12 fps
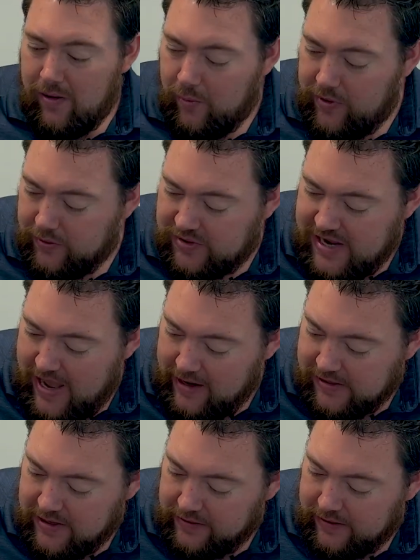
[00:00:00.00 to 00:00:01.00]
Windows 10,
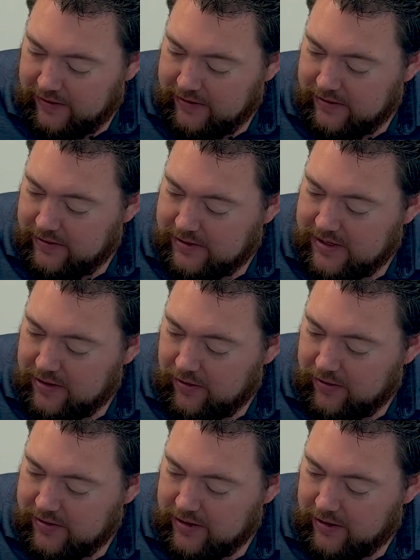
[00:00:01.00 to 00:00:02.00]
it's on the center,
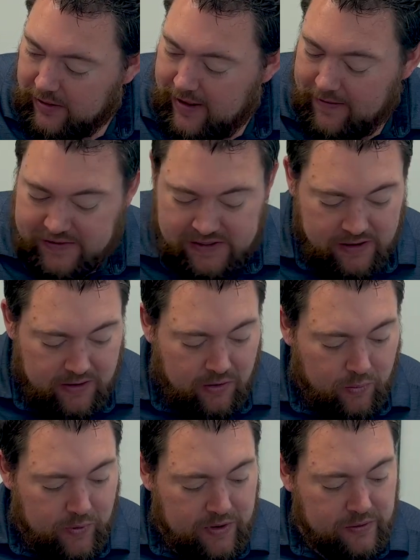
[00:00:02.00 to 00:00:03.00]
it's on the left.
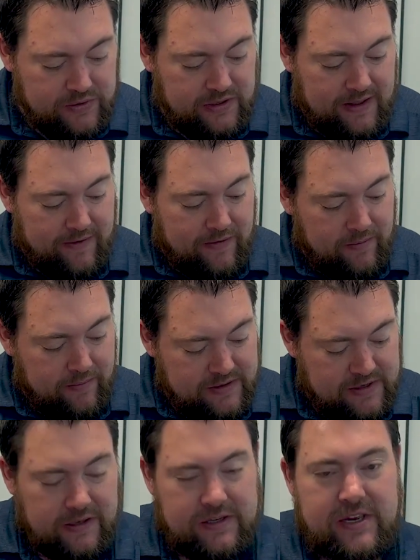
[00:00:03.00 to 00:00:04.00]
Windows 11,
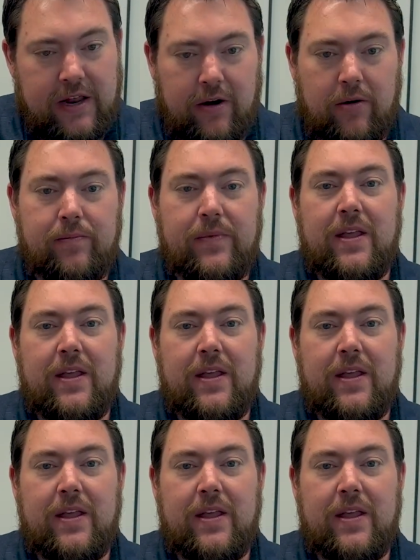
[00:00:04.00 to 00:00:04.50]
it's on the center.